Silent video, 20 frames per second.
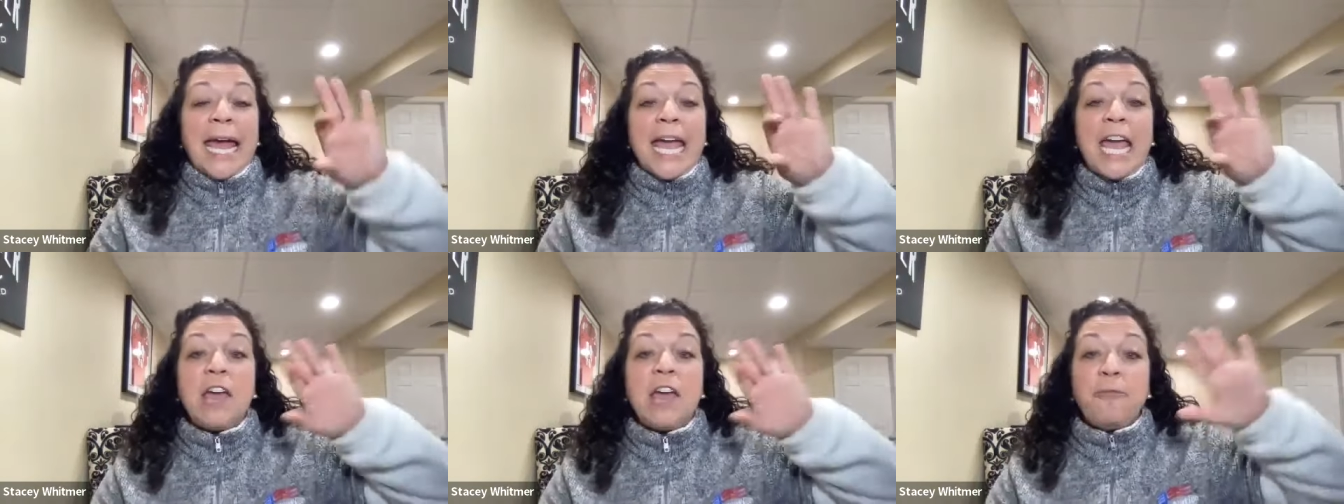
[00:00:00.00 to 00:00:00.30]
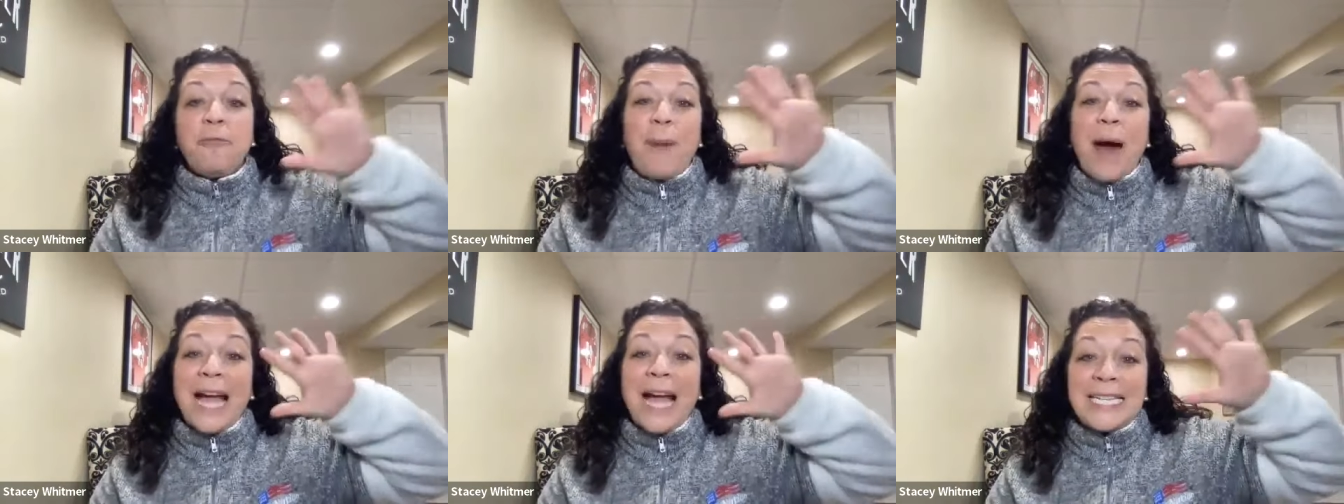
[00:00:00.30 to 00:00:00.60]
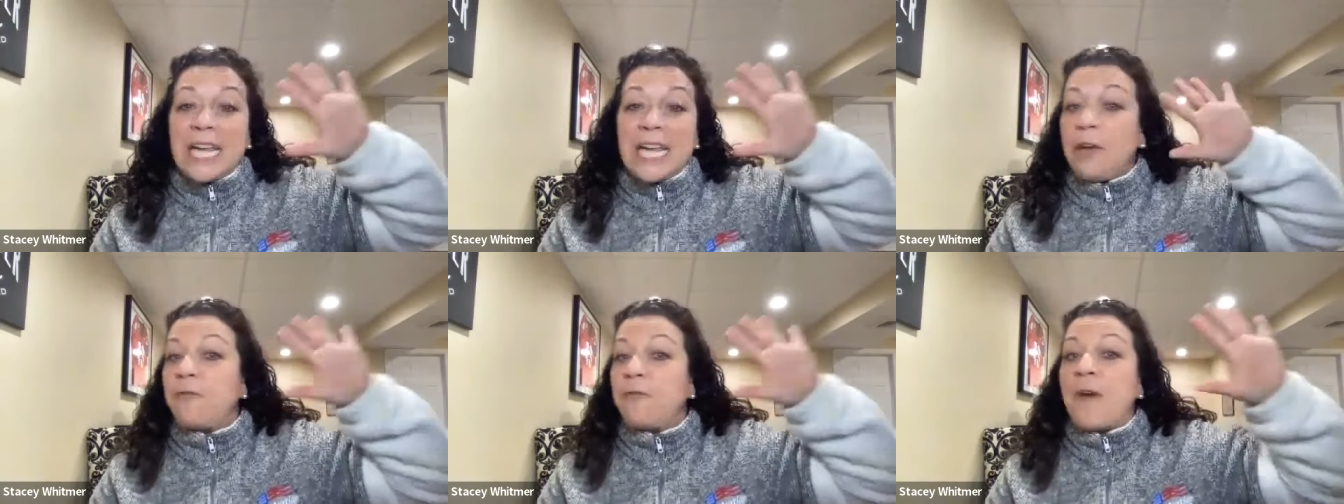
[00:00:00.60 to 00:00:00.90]
If by
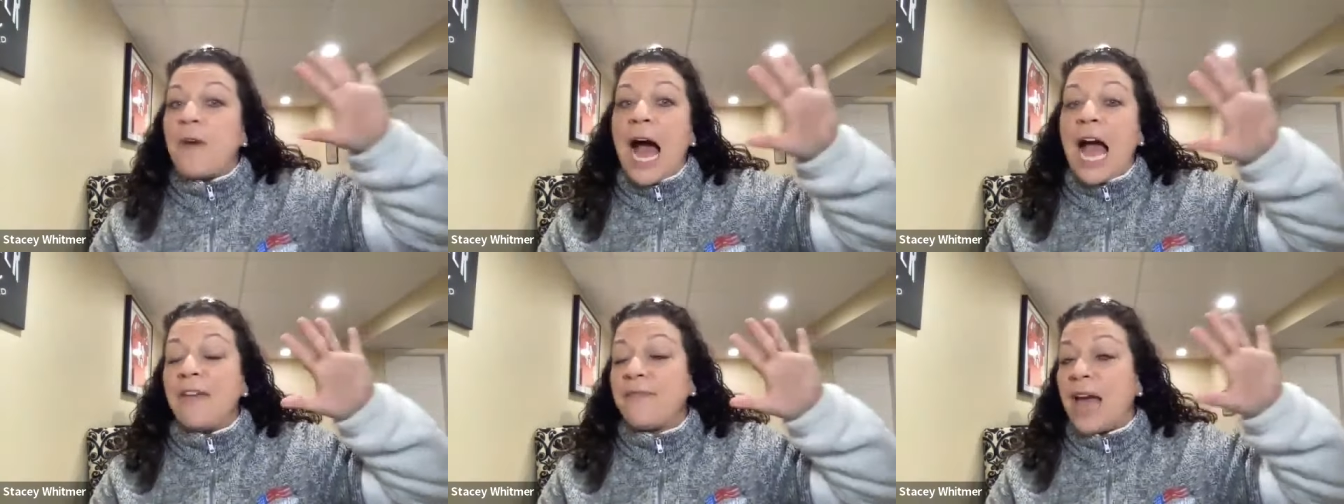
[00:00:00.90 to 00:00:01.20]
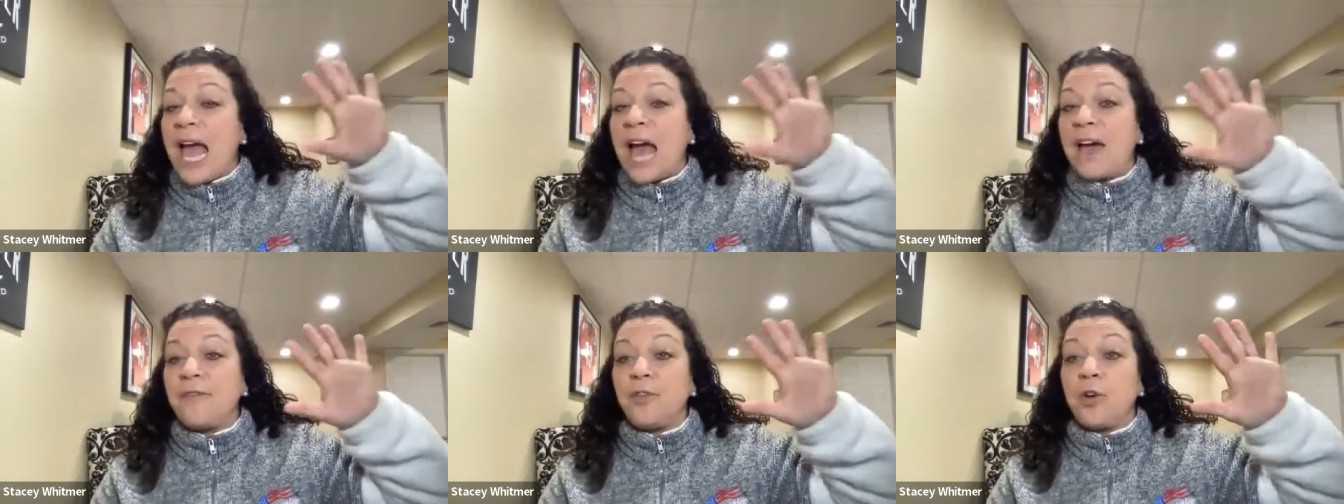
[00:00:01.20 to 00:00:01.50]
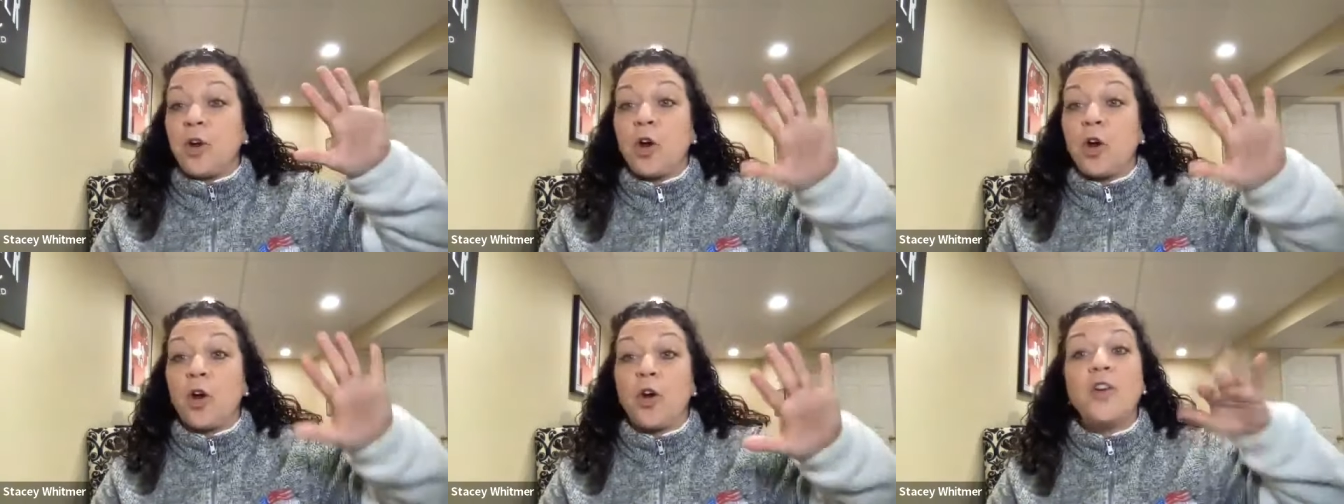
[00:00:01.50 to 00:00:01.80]
day 5 I
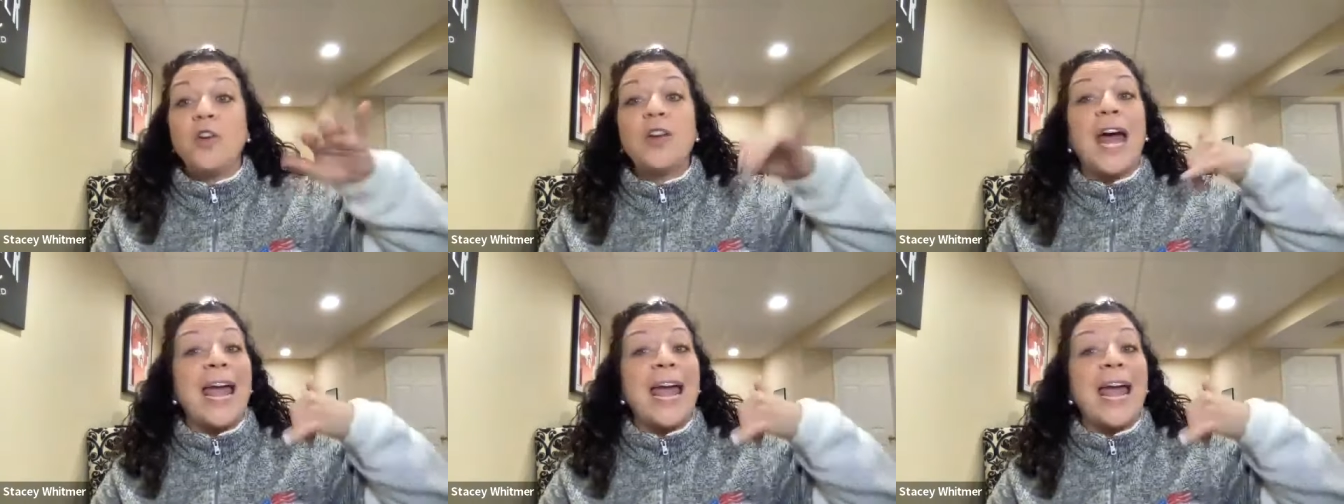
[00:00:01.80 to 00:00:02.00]
haven't heard,